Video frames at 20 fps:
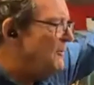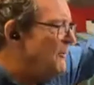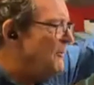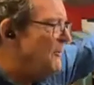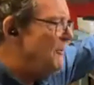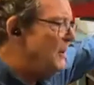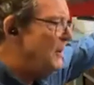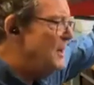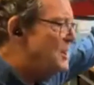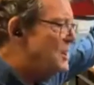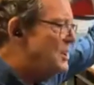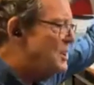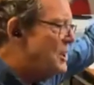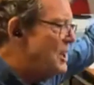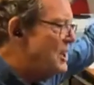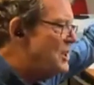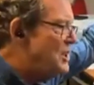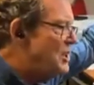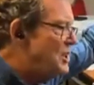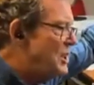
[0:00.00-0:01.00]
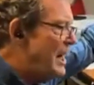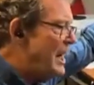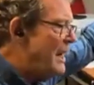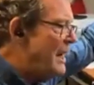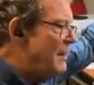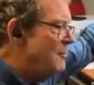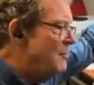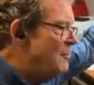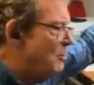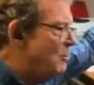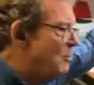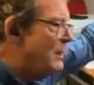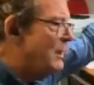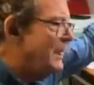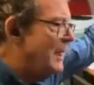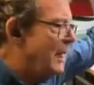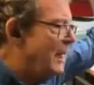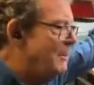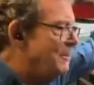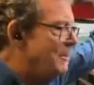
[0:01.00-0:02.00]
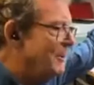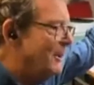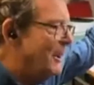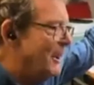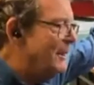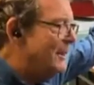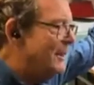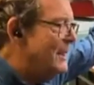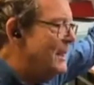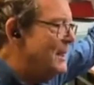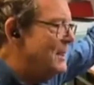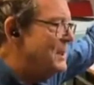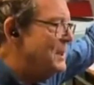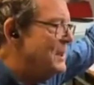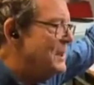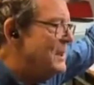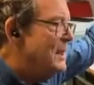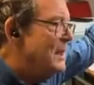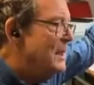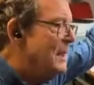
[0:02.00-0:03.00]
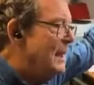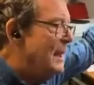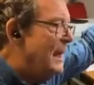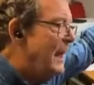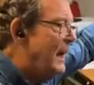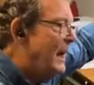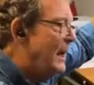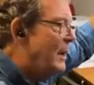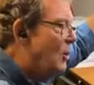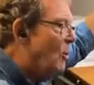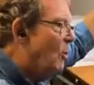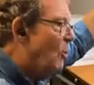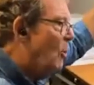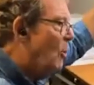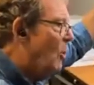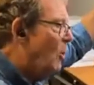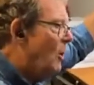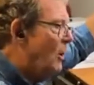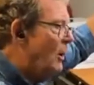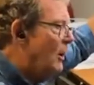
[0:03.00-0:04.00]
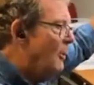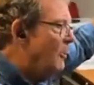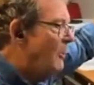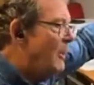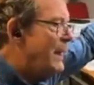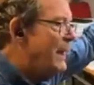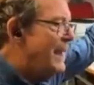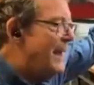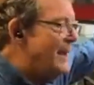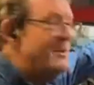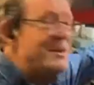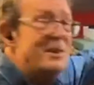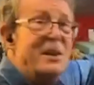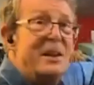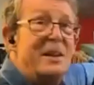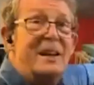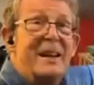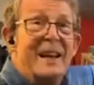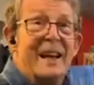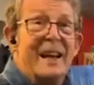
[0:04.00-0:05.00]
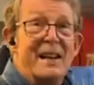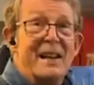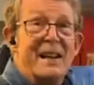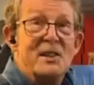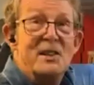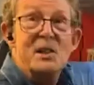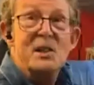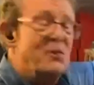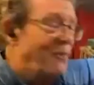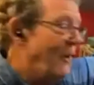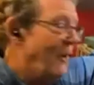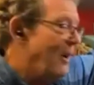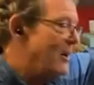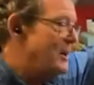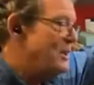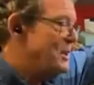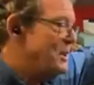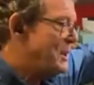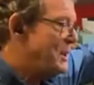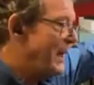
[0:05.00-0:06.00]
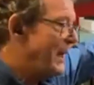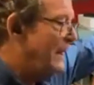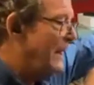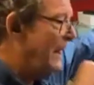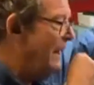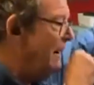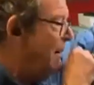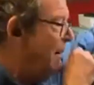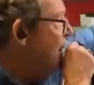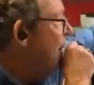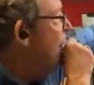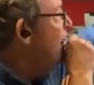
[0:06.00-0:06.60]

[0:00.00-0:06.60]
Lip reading: if it's just jammed with type like this, and I go all the way out to the edge as far as I can,